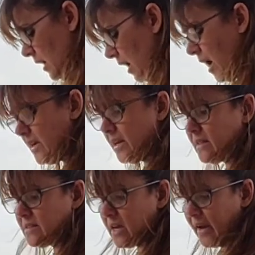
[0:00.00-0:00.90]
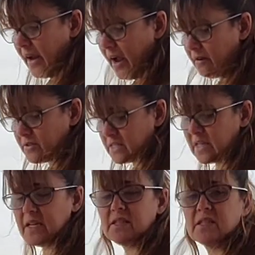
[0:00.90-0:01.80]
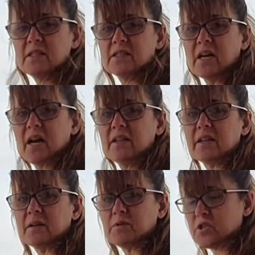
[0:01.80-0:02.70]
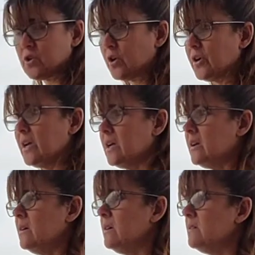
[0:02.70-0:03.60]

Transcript: Onions, I have seeds inside that I'm starting.